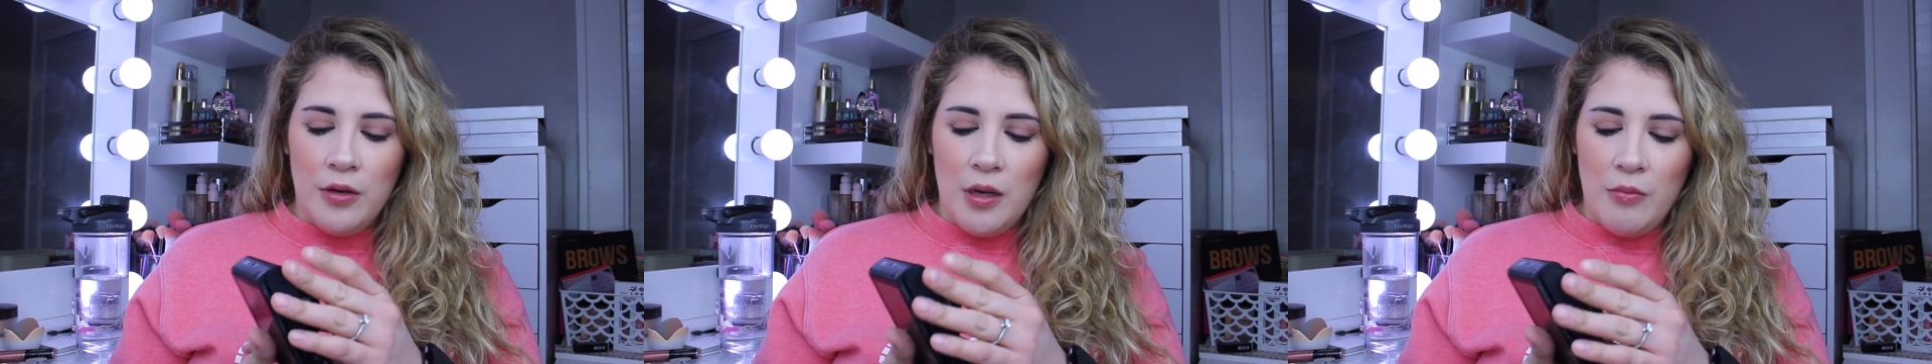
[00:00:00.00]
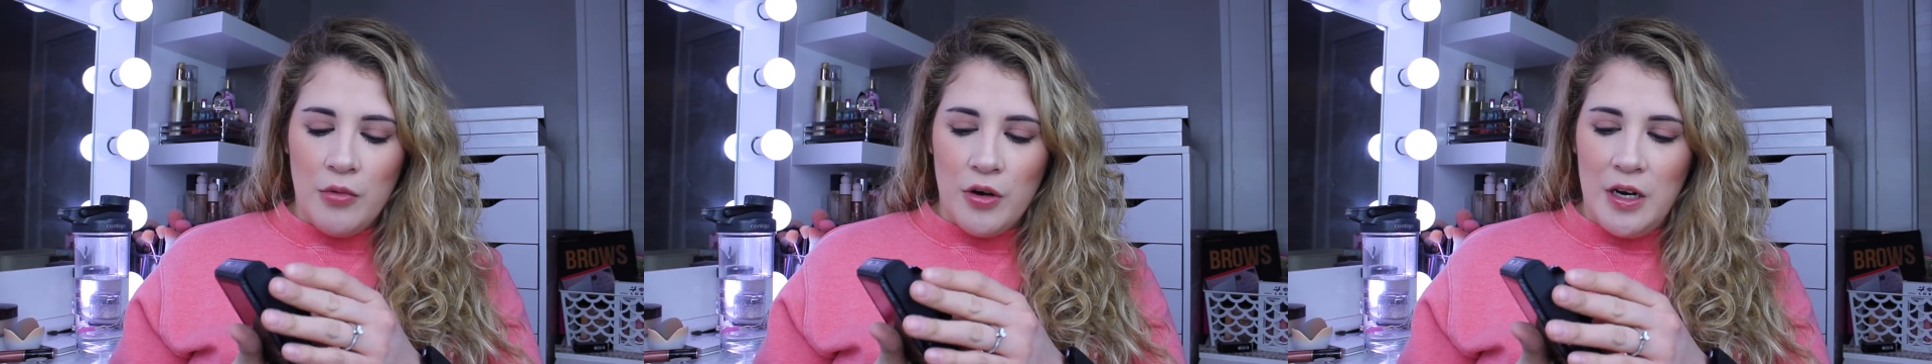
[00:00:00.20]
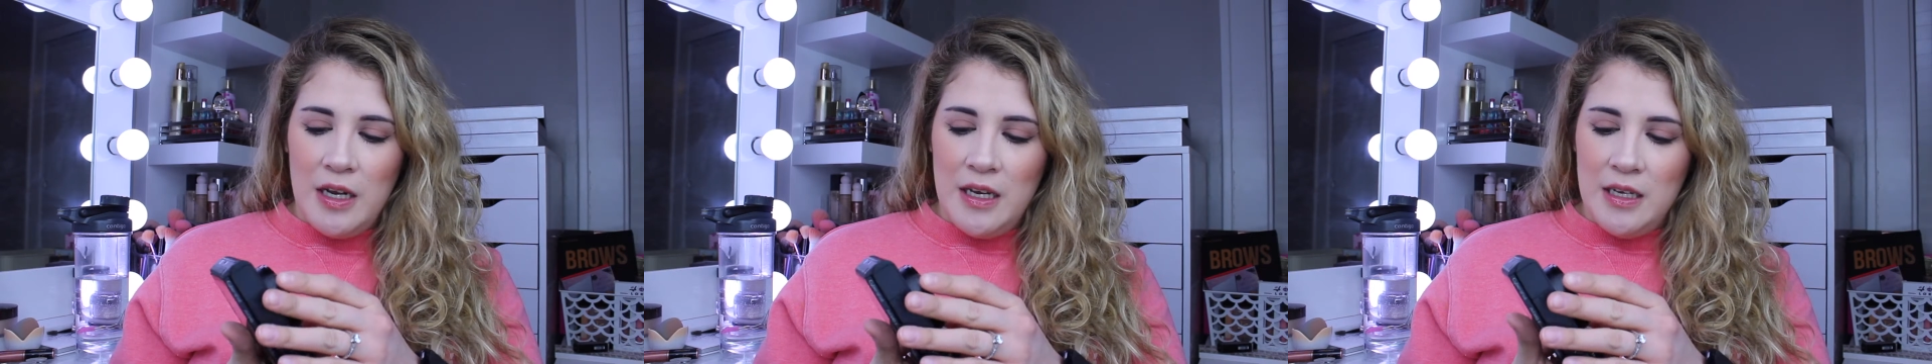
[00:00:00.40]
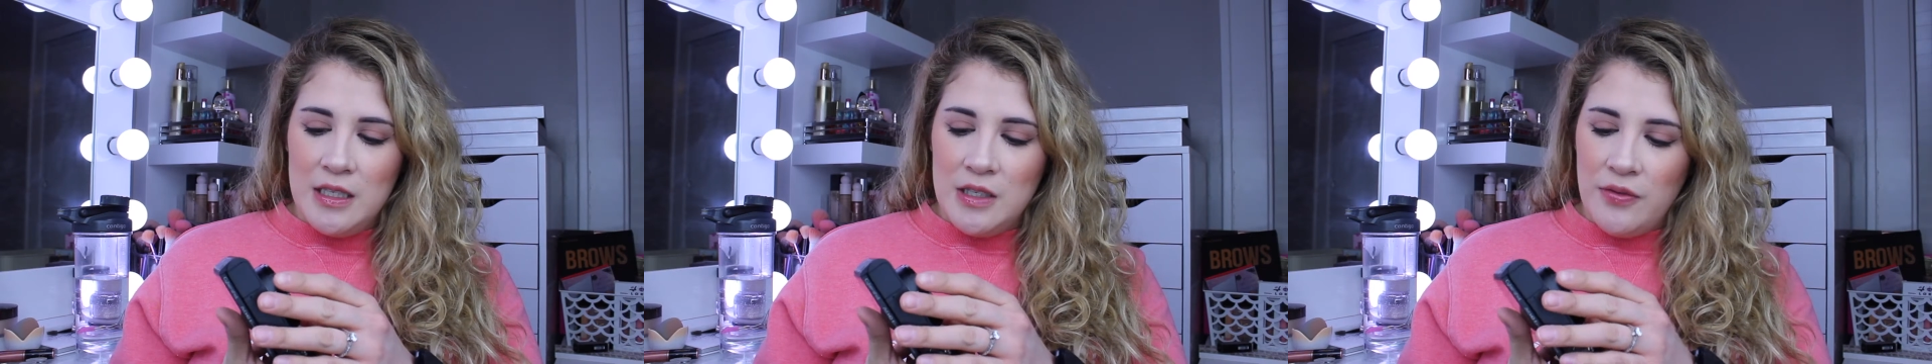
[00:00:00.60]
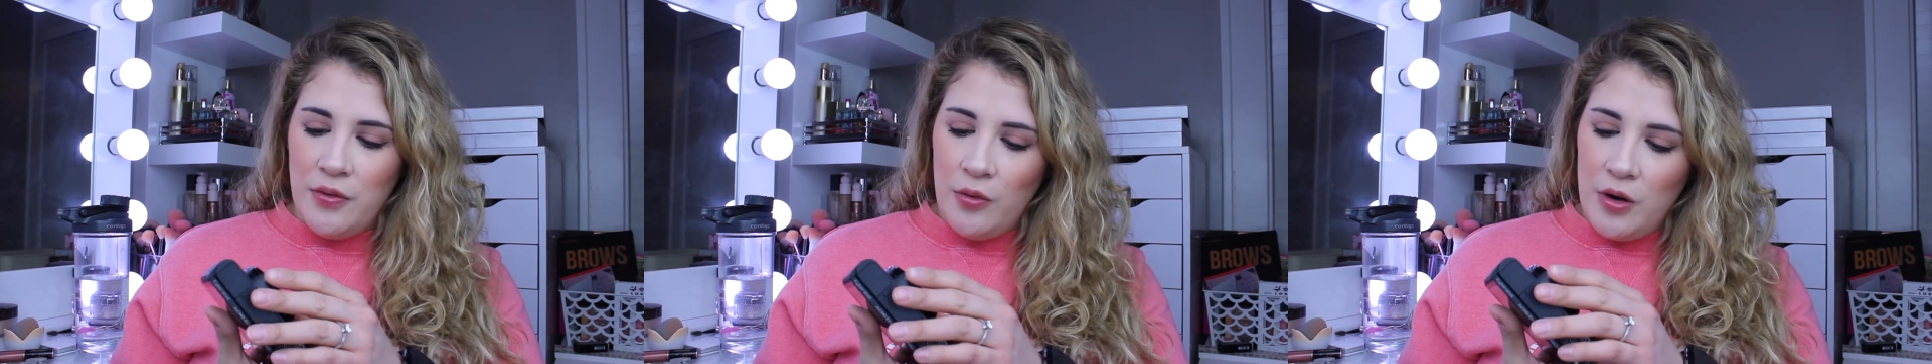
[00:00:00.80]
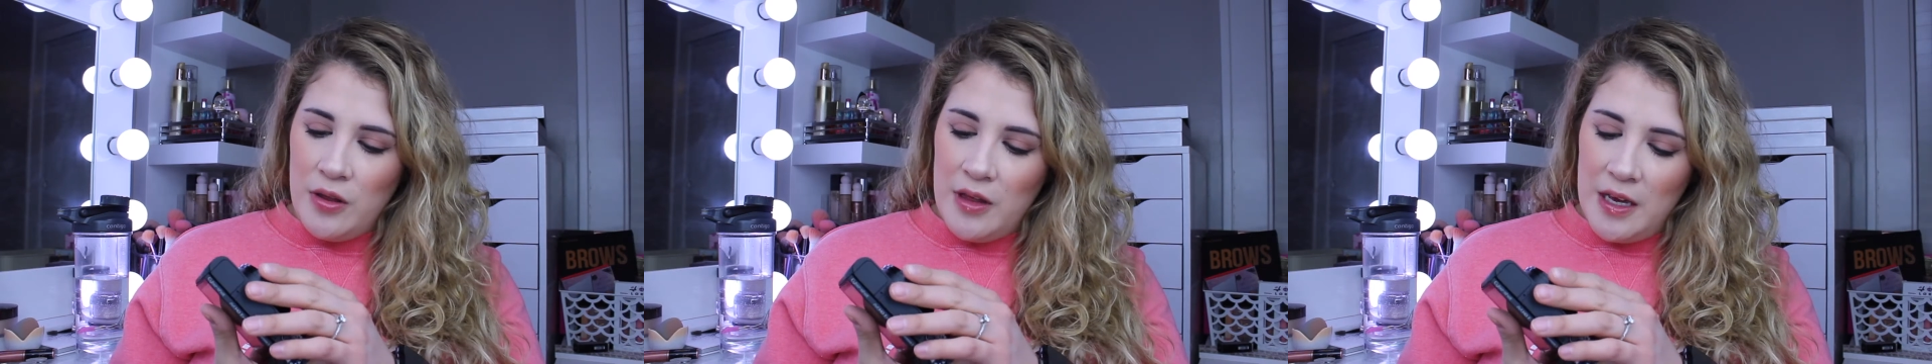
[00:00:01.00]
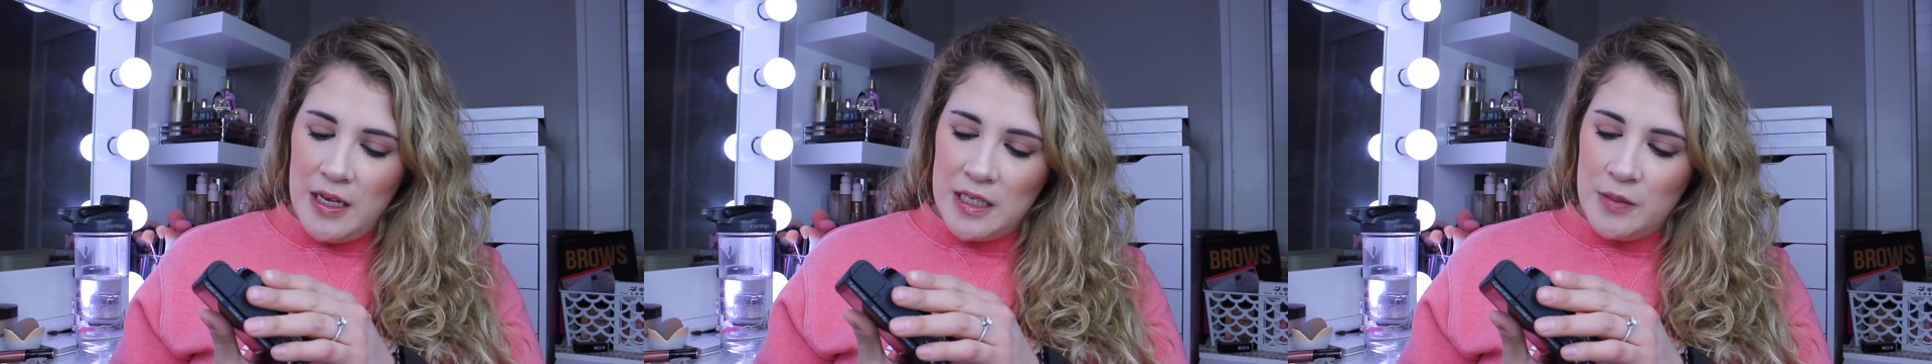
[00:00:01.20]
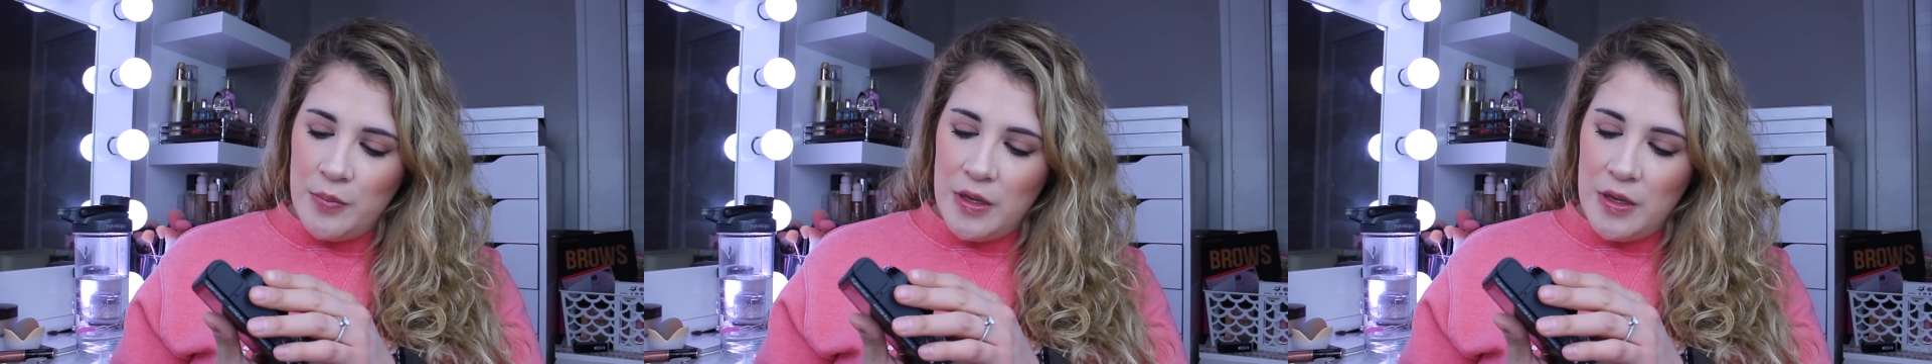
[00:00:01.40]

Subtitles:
number is for this,